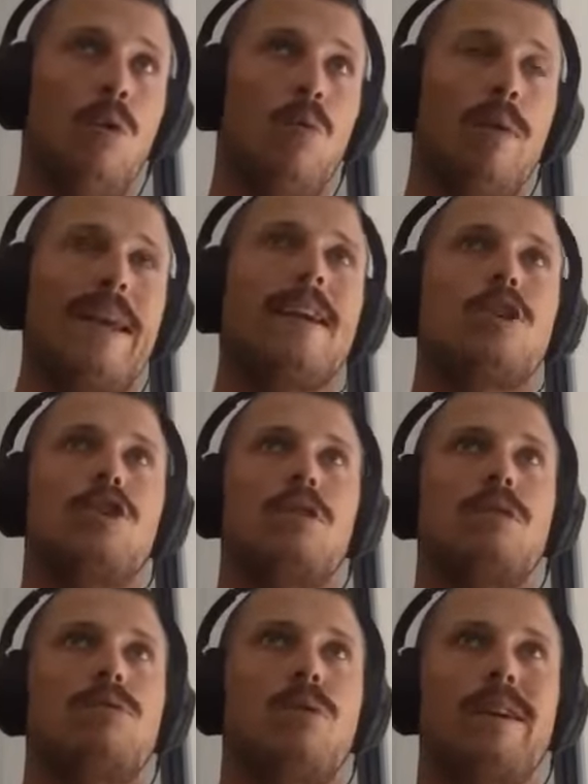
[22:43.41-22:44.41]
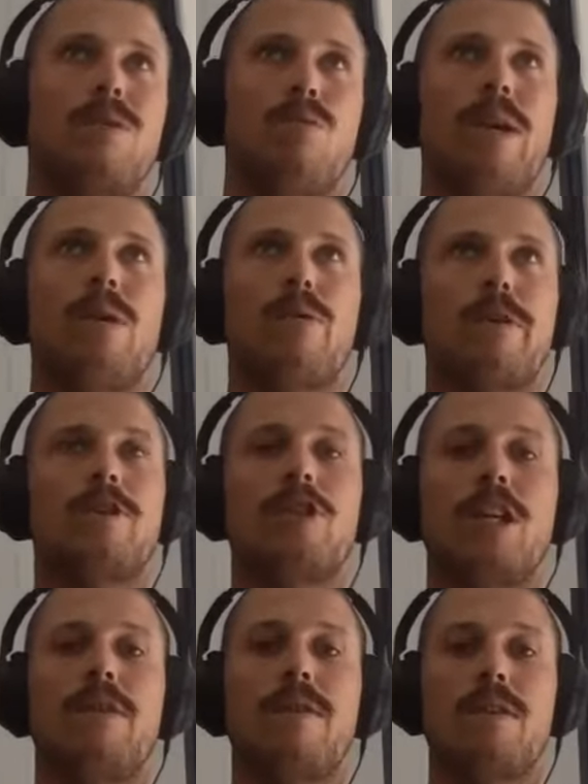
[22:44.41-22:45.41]
it was always, we were
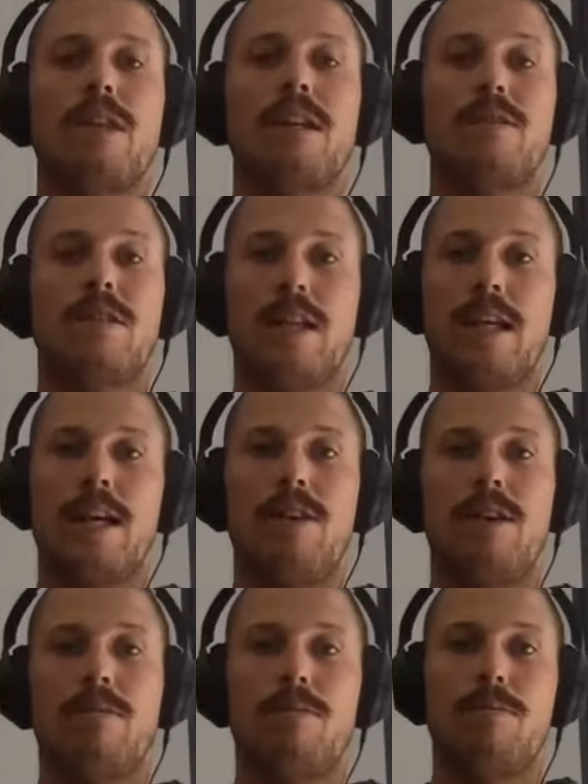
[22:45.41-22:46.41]
achieving things together.